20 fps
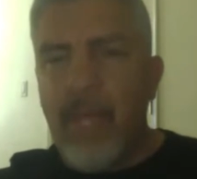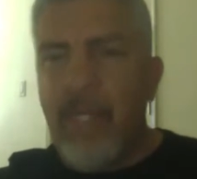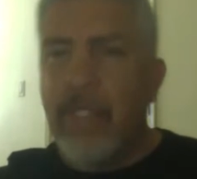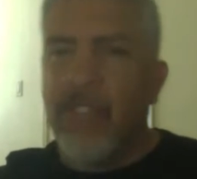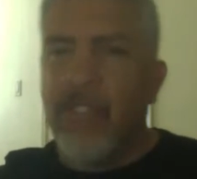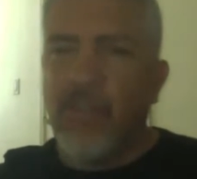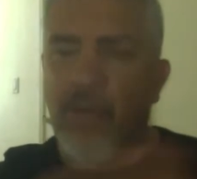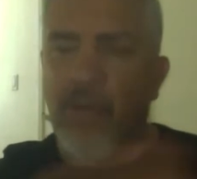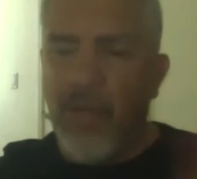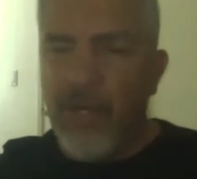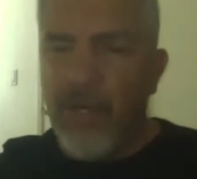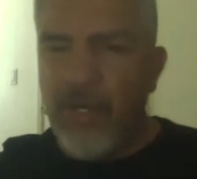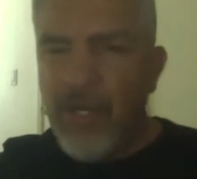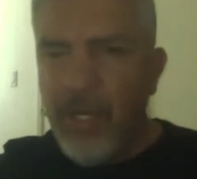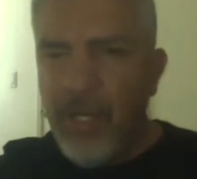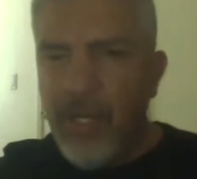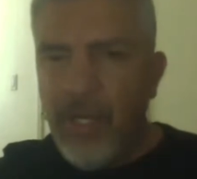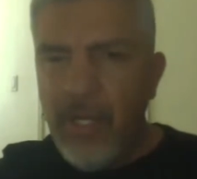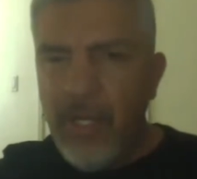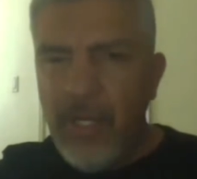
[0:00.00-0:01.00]
a turn
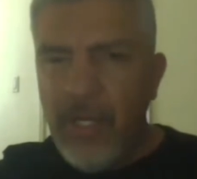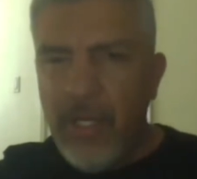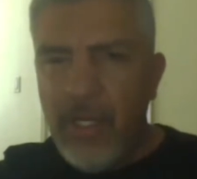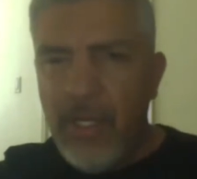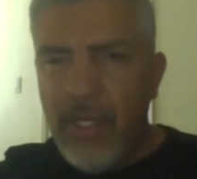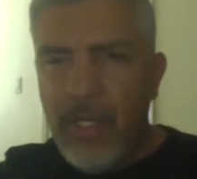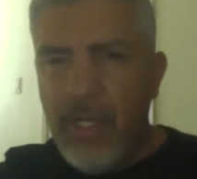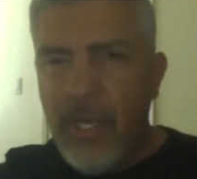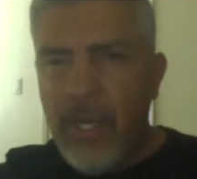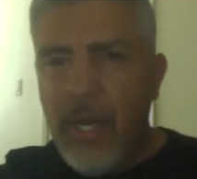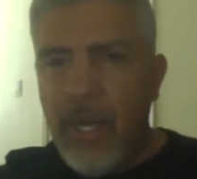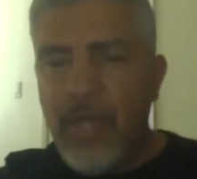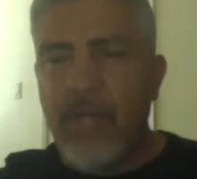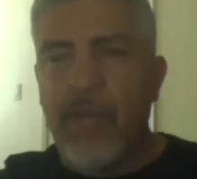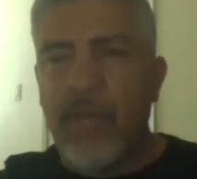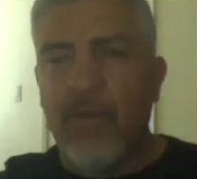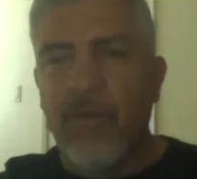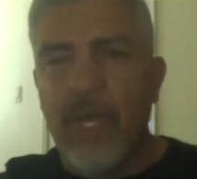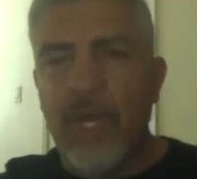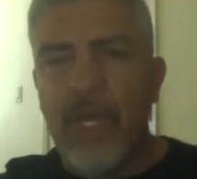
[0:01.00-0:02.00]
on a
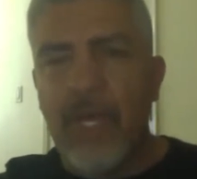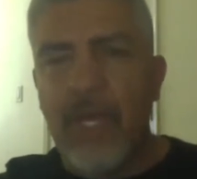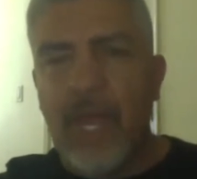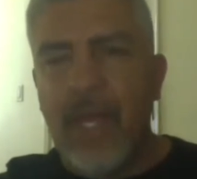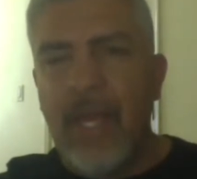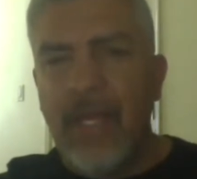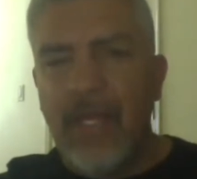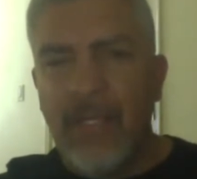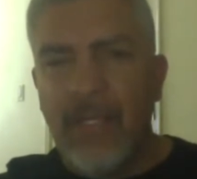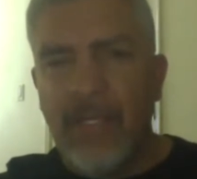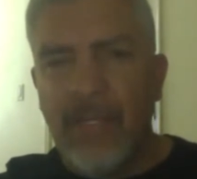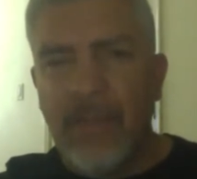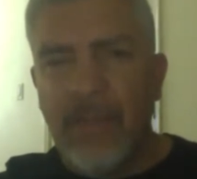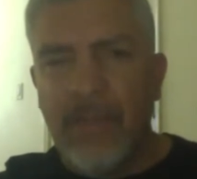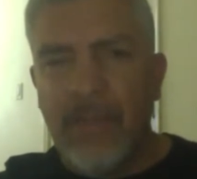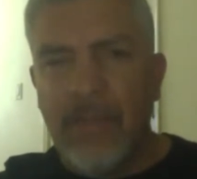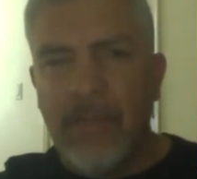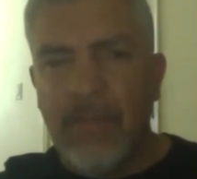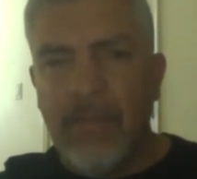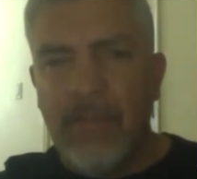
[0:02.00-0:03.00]
green light
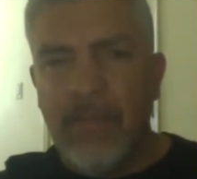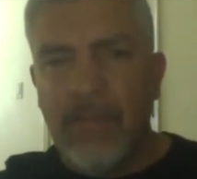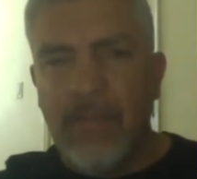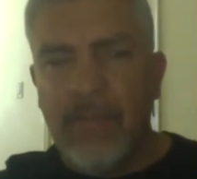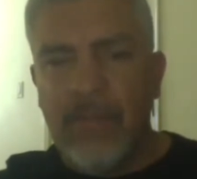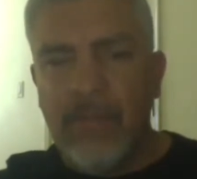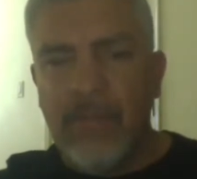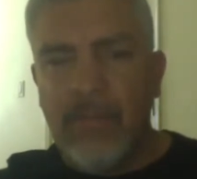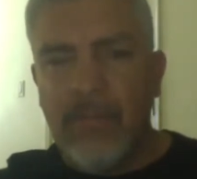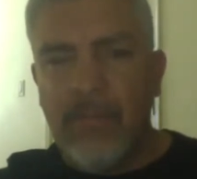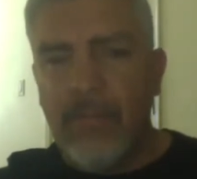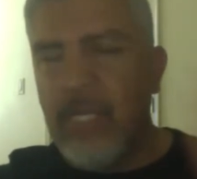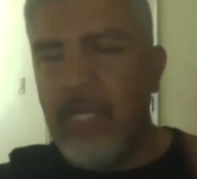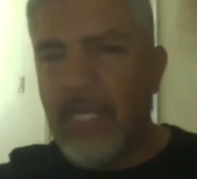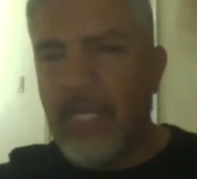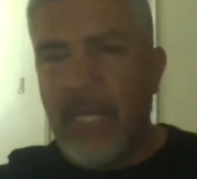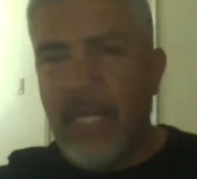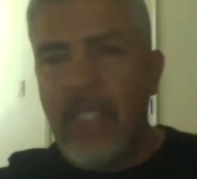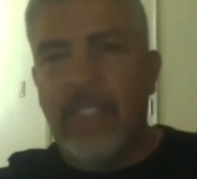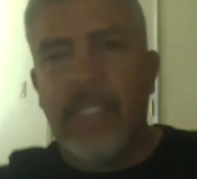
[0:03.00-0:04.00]

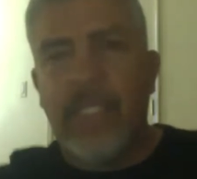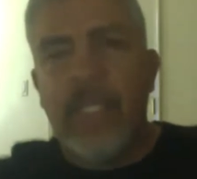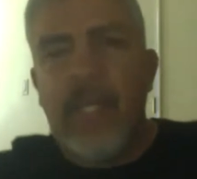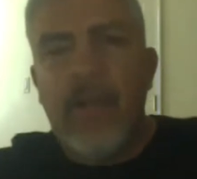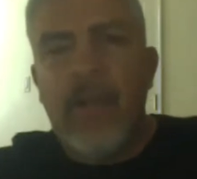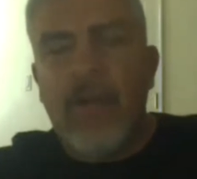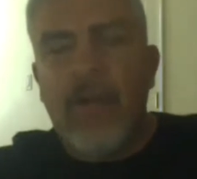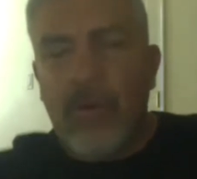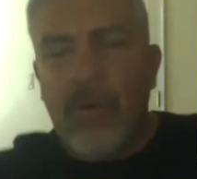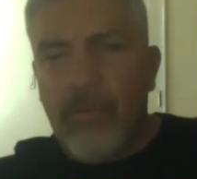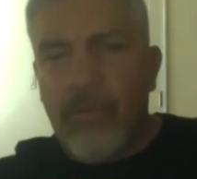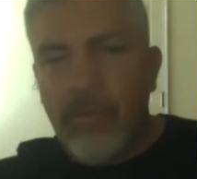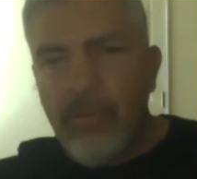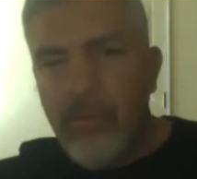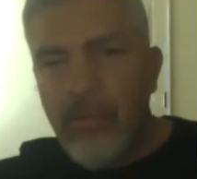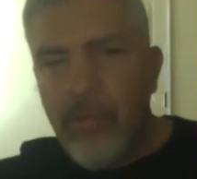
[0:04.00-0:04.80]
because I didn't see an arrow,